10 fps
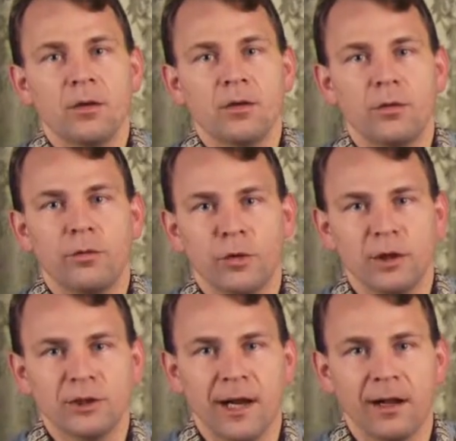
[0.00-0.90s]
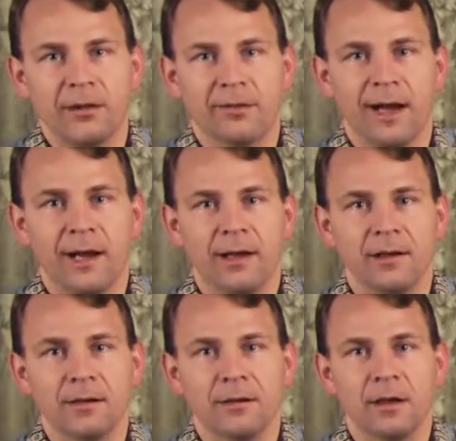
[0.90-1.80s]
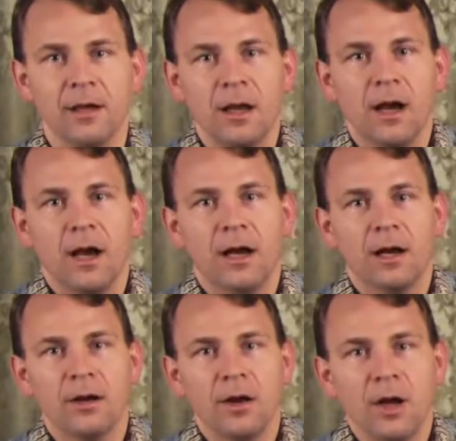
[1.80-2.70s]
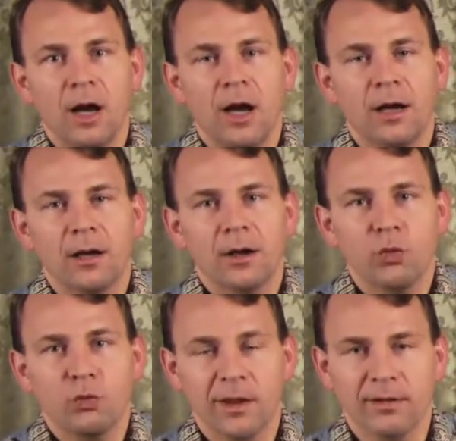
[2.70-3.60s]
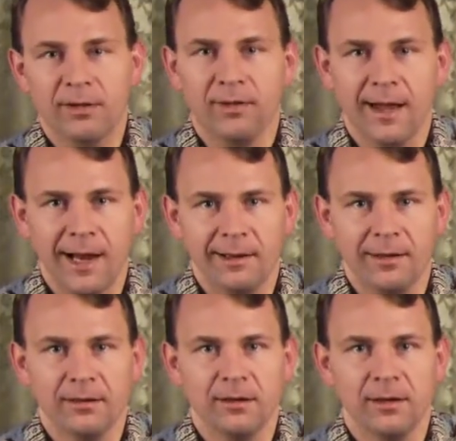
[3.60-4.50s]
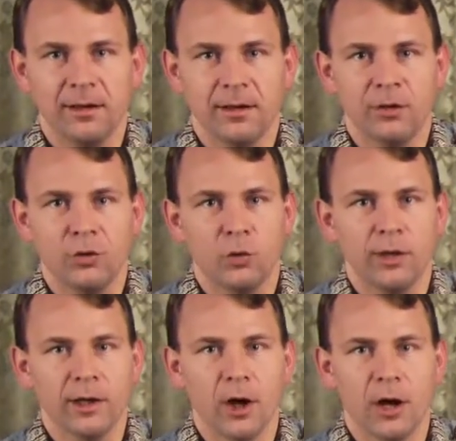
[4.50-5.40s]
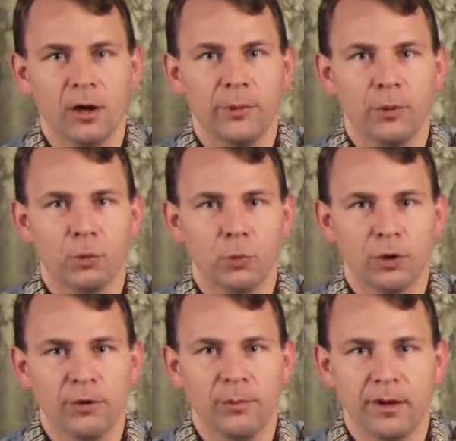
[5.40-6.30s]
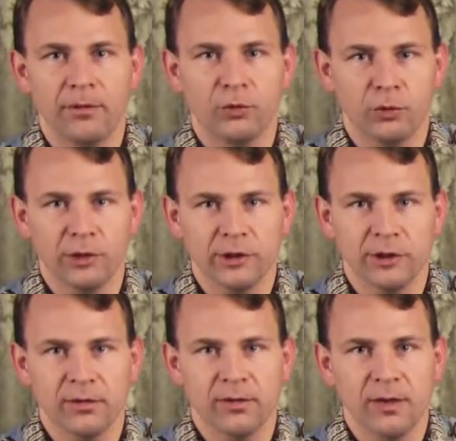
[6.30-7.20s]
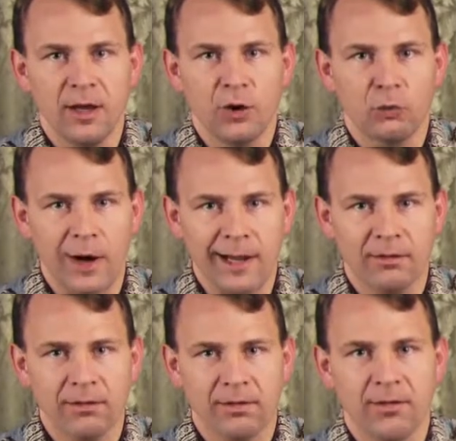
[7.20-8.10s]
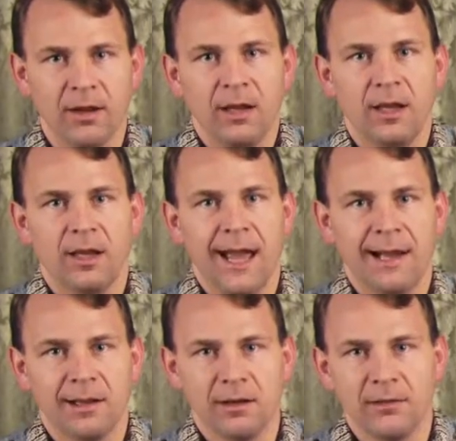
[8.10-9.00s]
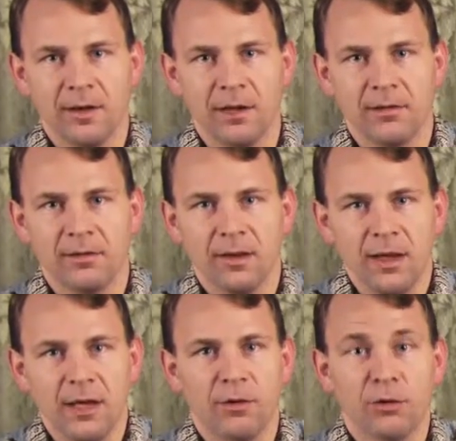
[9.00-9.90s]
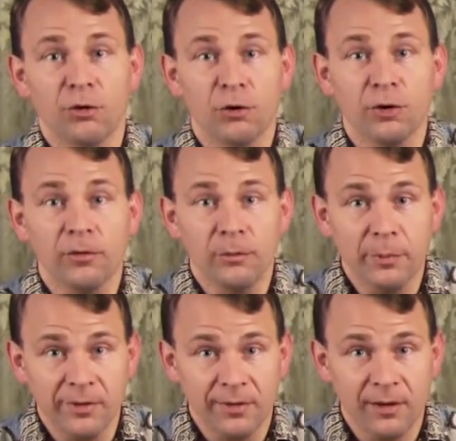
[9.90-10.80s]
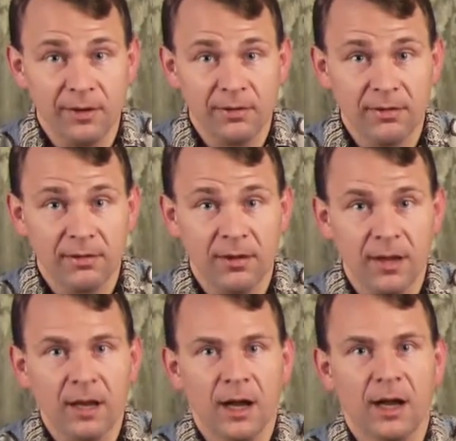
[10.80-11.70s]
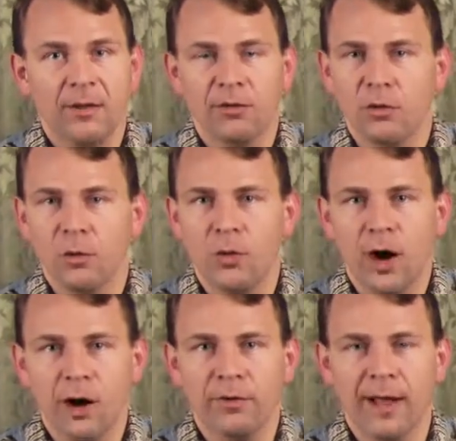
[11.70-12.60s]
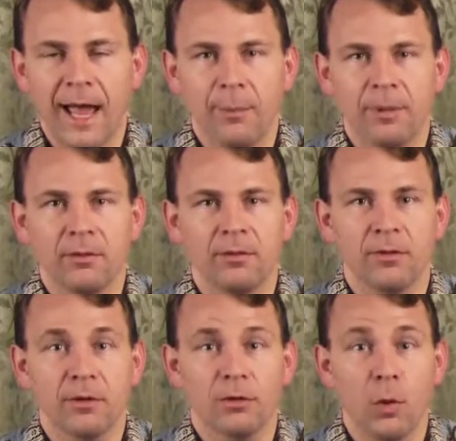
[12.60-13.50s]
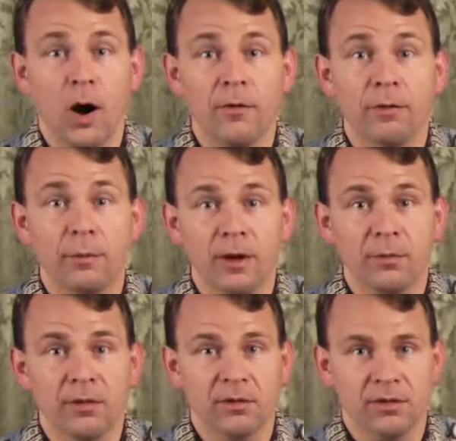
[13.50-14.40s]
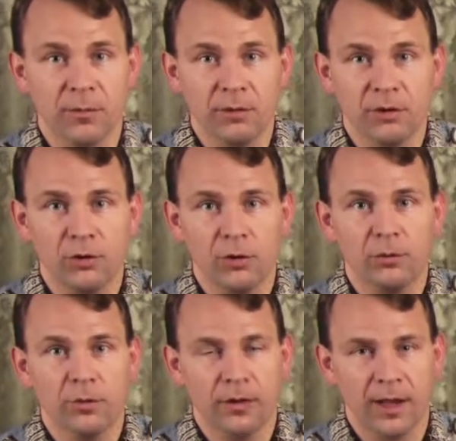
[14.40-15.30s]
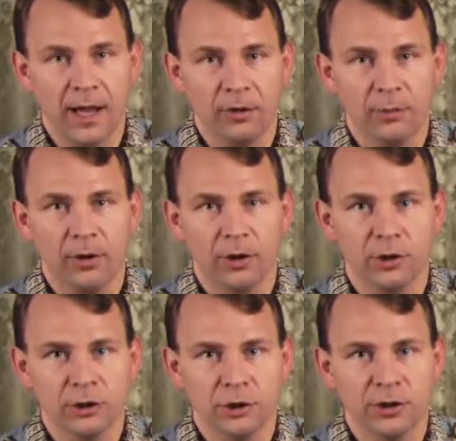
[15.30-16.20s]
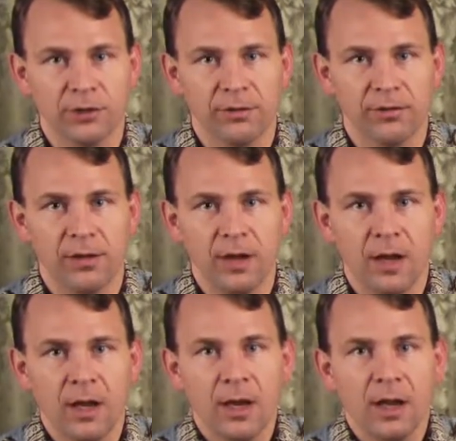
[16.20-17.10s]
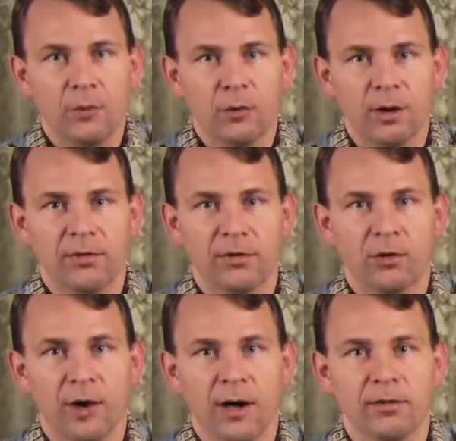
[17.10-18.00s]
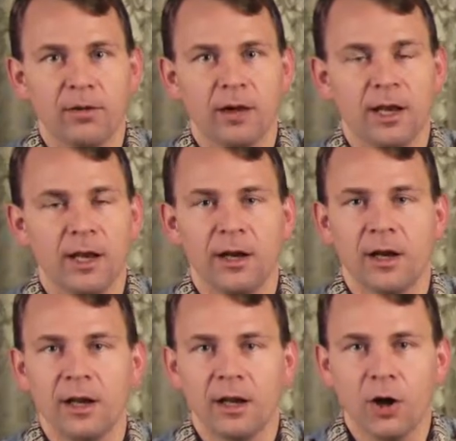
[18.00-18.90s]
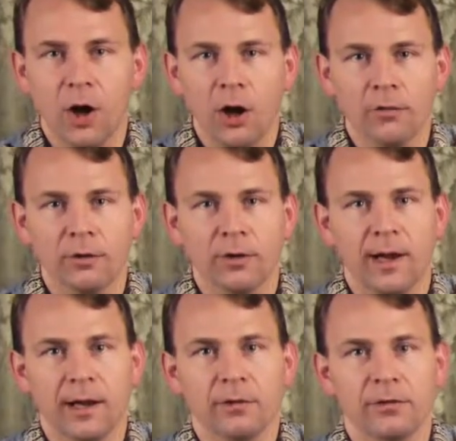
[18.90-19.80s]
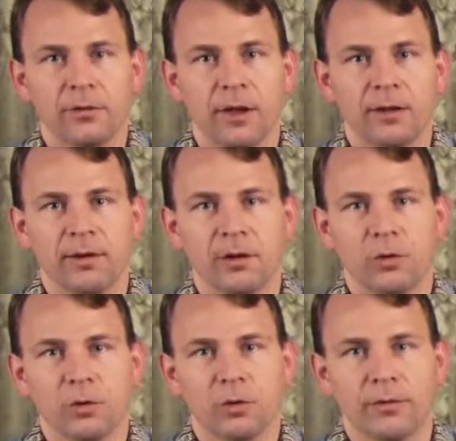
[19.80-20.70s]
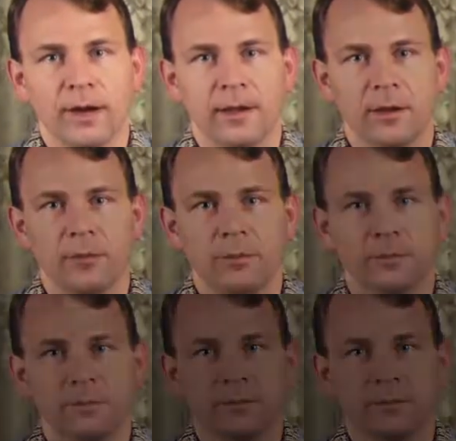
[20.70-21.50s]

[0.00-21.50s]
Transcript: so if you're a child of God, uh, uh rest in that identity. Don't get caught up in works-based religious rites and activities and the circle of busyness uh, that so often happens, that so often becomes a substitute for the gospel in our churches. But rest in Christ and, and in, in all of your life, I seek to glorify Him.